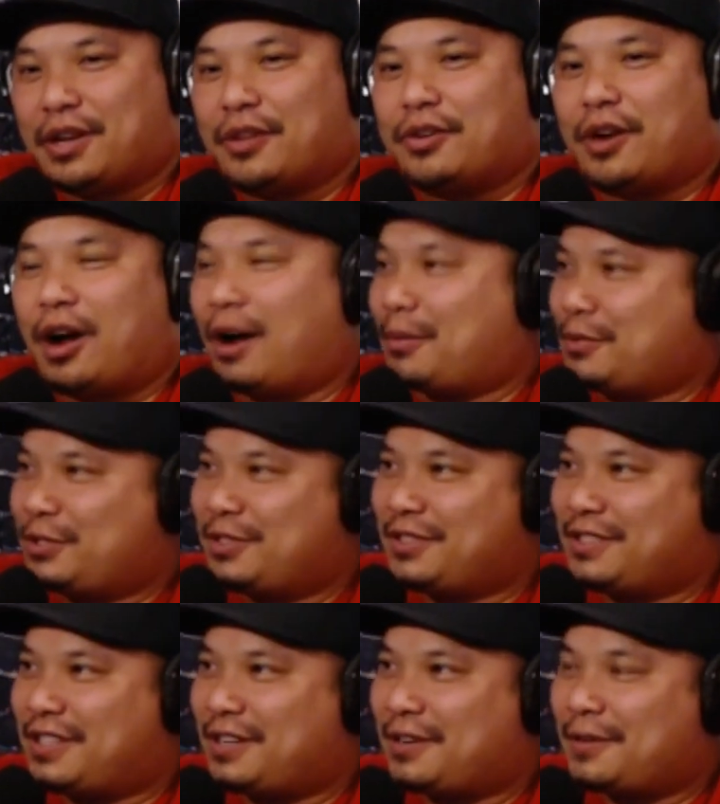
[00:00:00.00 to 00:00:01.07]
other
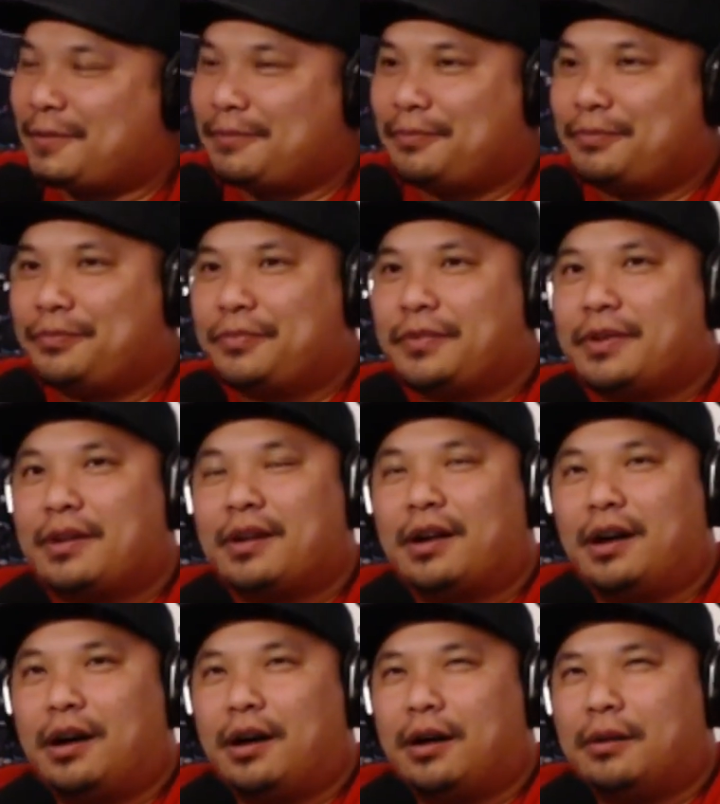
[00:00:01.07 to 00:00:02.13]
options there.
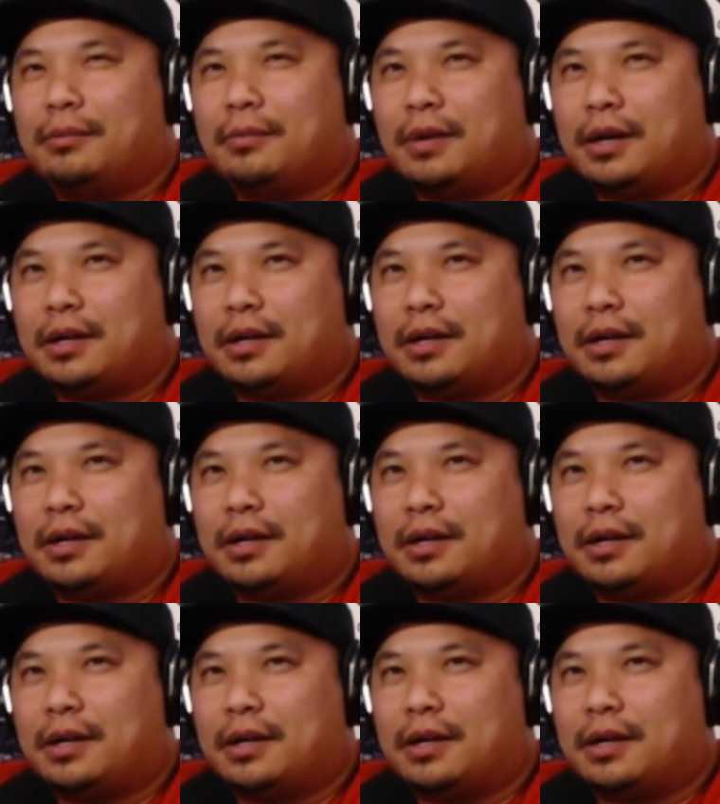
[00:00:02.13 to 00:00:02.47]
Mm-hmm.